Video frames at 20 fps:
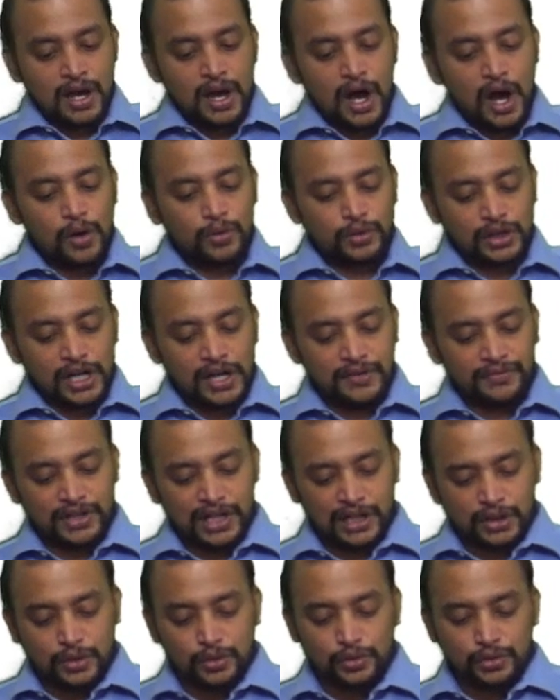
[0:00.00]
Out of
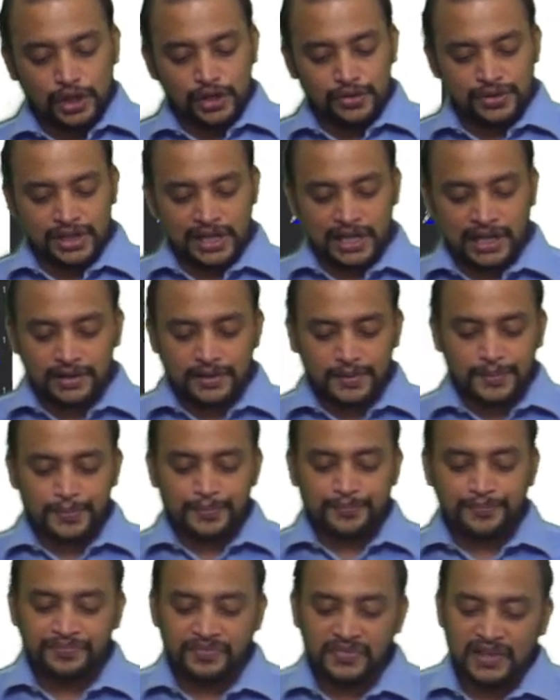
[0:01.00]
the 2000,
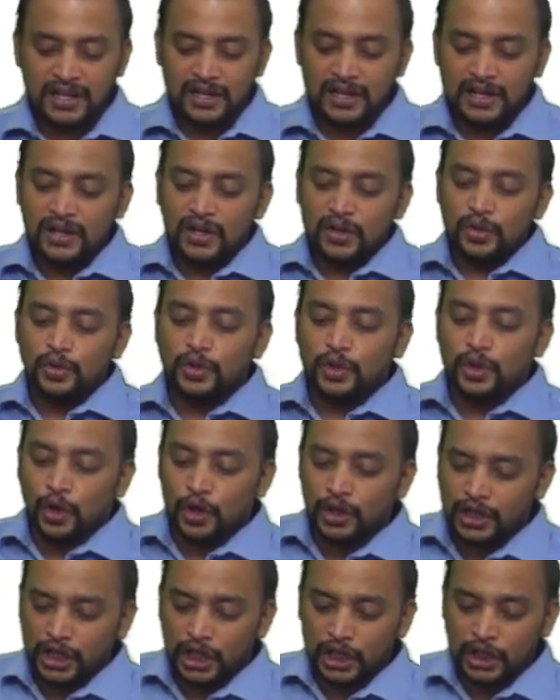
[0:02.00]

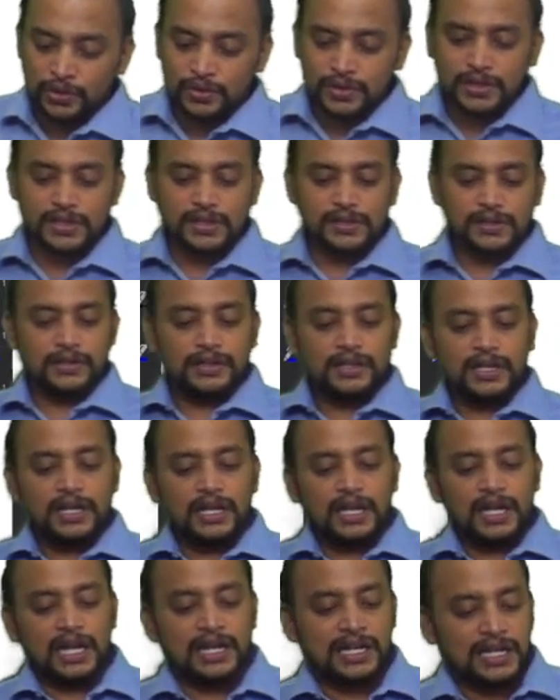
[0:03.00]
don't use
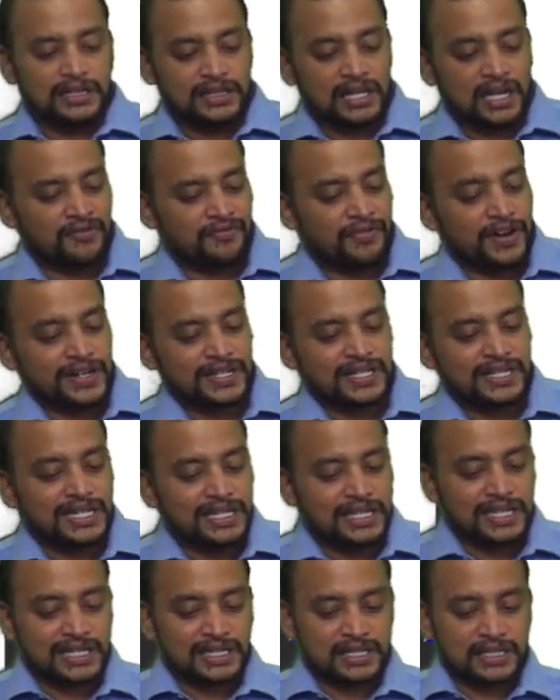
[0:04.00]
anything for
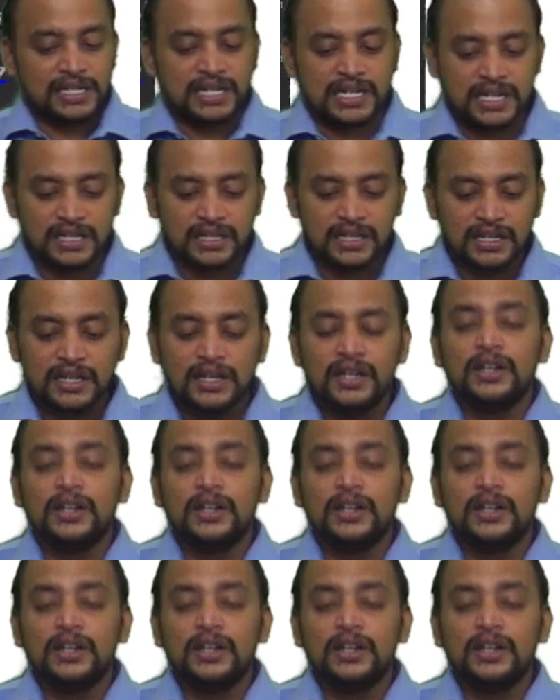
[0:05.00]
CGST.